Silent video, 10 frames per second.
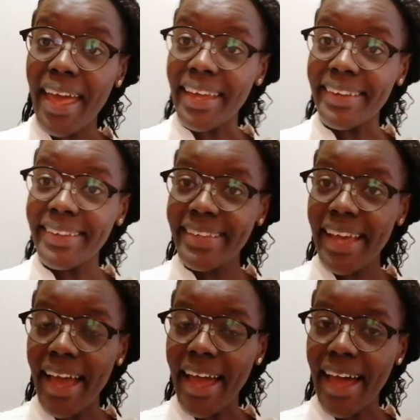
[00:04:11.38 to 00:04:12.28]
and
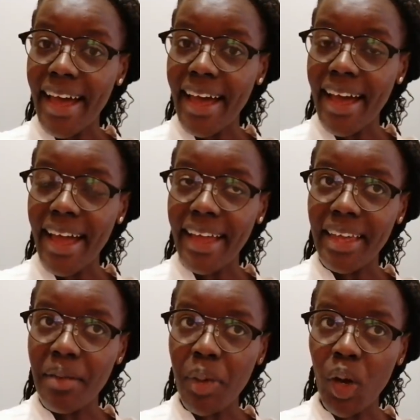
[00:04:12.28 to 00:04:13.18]

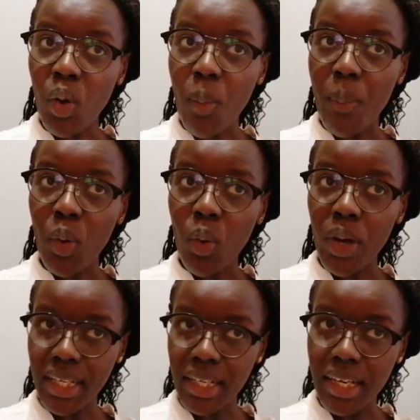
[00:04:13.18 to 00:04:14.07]
I came back home
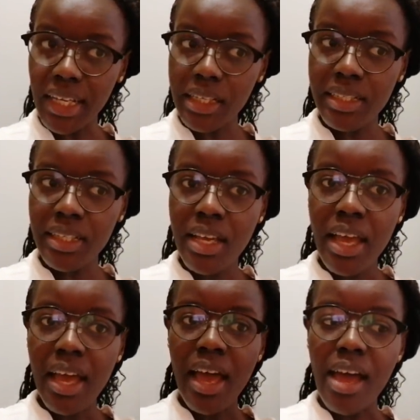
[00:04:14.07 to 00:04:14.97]
quite late,
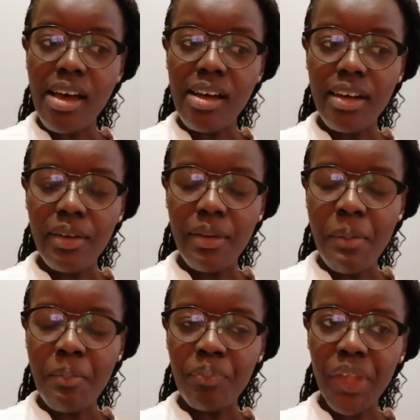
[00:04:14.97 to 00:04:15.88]

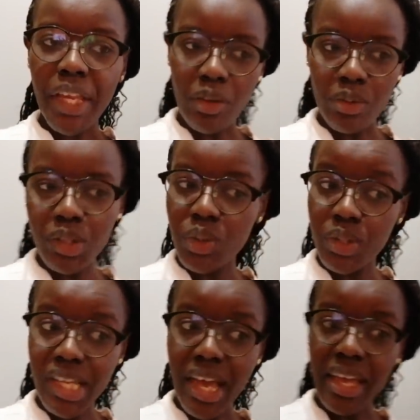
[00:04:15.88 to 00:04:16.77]
and I was
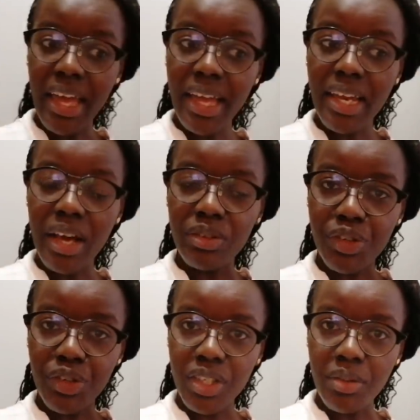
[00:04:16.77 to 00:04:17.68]
so tired I
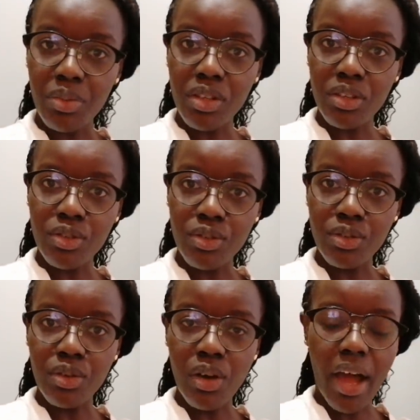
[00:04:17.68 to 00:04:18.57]
was not able
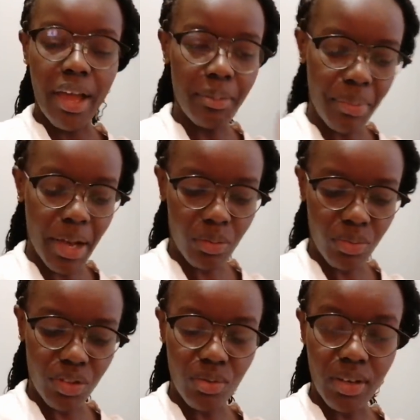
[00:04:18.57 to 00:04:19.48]
to
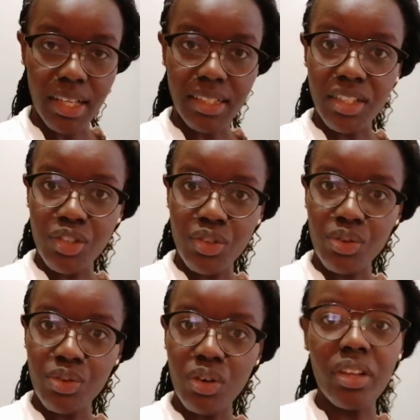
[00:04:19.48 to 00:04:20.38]
unpack with you guys and
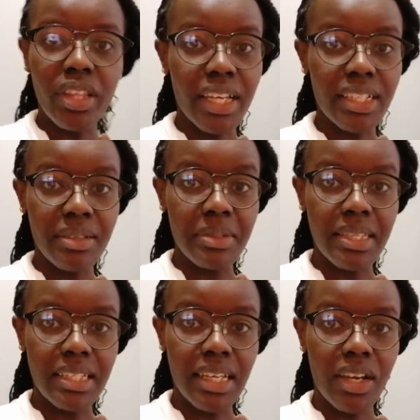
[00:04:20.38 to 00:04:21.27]
show you all the
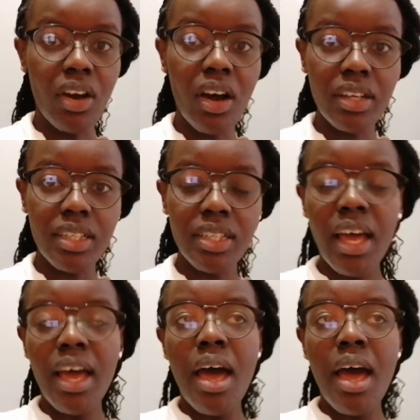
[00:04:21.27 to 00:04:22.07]
items that I got,